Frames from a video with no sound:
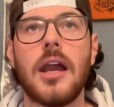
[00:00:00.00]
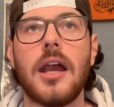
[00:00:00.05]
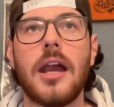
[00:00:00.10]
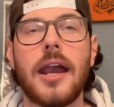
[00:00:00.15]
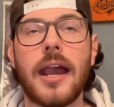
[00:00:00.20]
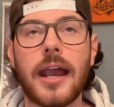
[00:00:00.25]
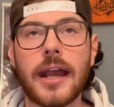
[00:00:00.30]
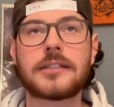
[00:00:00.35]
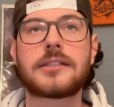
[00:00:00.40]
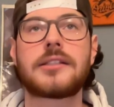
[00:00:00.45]

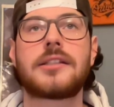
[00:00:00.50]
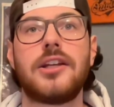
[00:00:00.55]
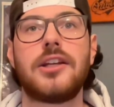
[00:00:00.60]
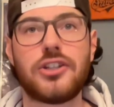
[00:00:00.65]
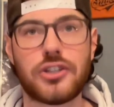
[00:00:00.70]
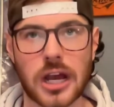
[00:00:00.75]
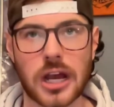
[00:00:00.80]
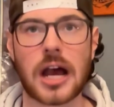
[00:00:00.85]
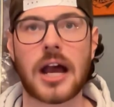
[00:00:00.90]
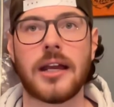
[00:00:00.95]
It's the
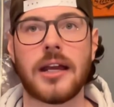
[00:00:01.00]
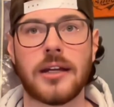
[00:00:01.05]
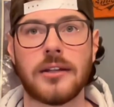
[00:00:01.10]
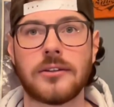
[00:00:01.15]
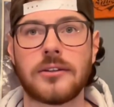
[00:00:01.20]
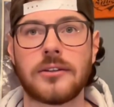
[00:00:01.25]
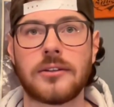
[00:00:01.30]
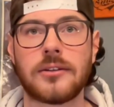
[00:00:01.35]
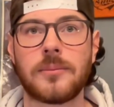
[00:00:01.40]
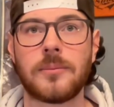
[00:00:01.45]

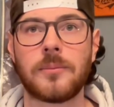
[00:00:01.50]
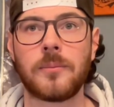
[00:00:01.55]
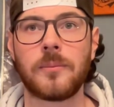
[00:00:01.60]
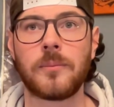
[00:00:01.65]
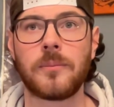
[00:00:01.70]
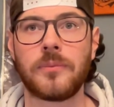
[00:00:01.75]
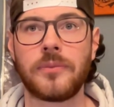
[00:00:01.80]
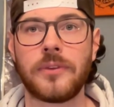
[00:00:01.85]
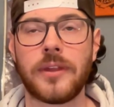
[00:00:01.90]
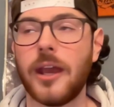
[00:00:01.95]
Giants.
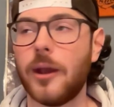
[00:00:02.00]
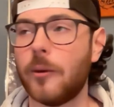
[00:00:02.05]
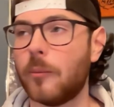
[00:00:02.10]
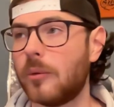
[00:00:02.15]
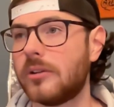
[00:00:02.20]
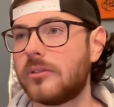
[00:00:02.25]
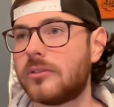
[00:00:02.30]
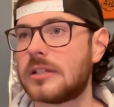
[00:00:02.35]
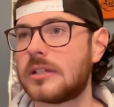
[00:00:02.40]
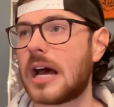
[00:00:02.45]
It
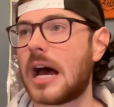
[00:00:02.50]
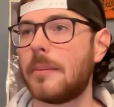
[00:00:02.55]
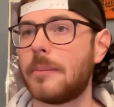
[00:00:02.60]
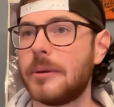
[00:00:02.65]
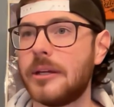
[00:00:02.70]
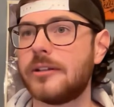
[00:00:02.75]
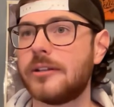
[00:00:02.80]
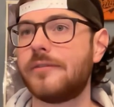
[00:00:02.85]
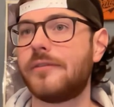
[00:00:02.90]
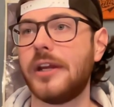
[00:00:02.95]
was Tommy
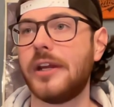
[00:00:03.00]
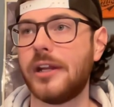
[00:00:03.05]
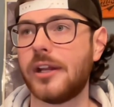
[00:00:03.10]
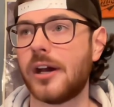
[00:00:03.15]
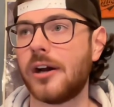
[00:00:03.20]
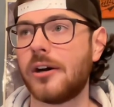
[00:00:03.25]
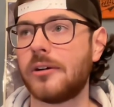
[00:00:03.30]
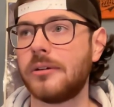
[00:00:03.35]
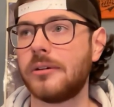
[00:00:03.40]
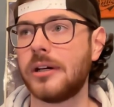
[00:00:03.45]

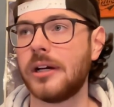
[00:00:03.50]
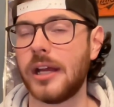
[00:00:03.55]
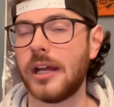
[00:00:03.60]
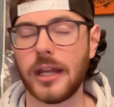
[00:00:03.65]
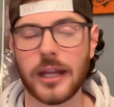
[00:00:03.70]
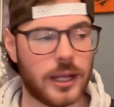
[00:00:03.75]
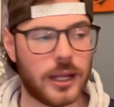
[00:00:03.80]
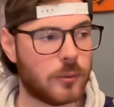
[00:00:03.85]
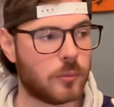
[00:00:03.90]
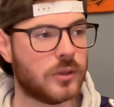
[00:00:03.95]
DeVito.
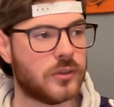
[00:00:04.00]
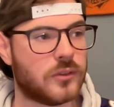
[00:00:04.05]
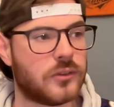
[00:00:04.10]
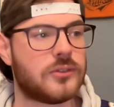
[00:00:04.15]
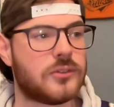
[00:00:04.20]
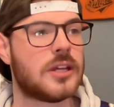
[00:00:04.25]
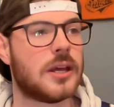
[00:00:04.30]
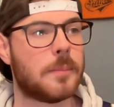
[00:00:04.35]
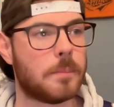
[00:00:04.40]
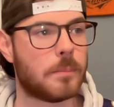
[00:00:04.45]
It was
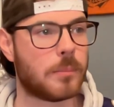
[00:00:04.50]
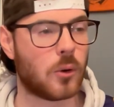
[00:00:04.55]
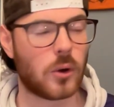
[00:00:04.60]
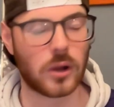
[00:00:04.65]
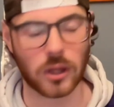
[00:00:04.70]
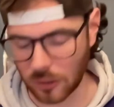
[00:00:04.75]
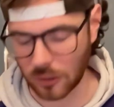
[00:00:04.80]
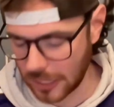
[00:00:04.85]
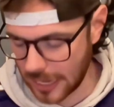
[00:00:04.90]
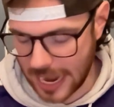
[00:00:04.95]
Tim
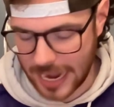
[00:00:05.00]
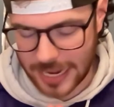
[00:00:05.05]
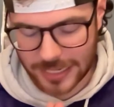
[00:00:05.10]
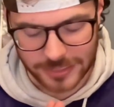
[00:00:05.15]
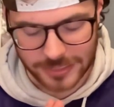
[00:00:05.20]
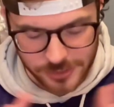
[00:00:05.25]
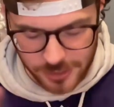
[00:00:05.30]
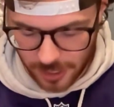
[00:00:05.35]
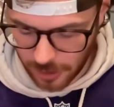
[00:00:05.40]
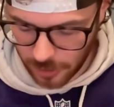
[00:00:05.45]
Boyle. I
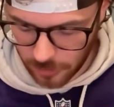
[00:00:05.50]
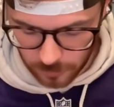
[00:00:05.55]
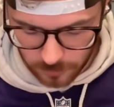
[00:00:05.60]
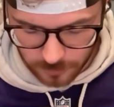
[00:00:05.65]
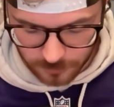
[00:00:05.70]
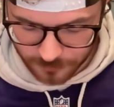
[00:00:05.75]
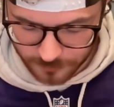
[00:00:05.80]
know.